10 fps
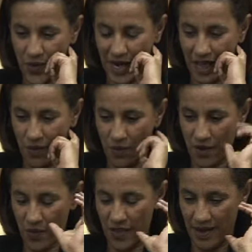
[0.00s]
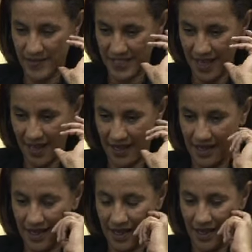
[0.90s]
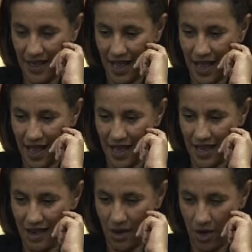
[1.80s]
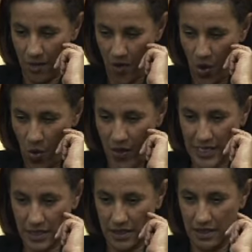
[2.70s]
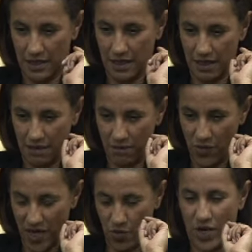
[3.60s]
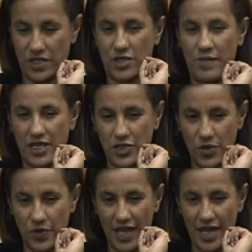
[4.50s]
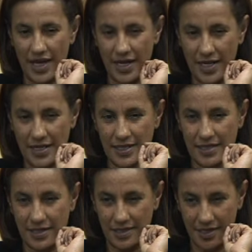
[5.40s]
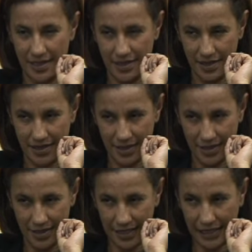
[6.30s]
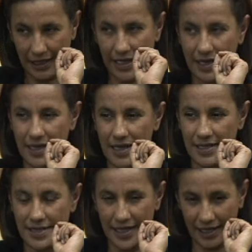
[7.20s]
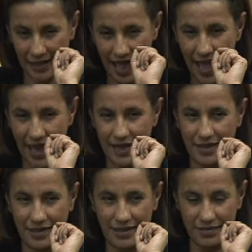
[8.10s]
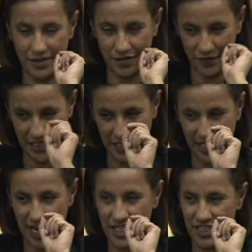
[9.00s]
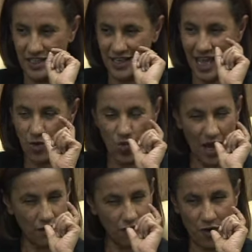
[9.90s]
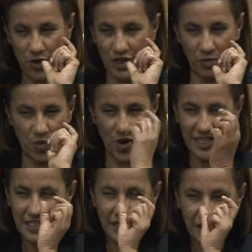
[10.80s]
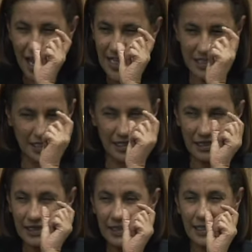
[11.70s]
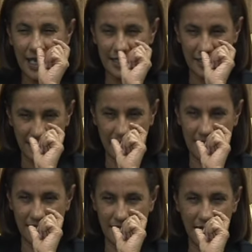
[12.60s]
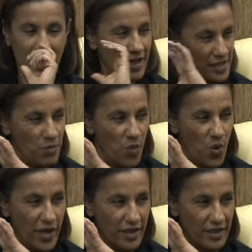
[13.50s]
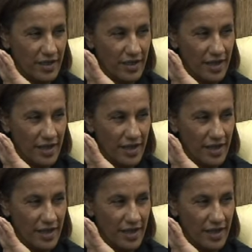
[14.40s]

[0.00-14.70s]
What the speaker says: I work with Amsale, I'm always want to make sure that it is the cleanness, the line, the sophistication, that one focal point, as little as it is important.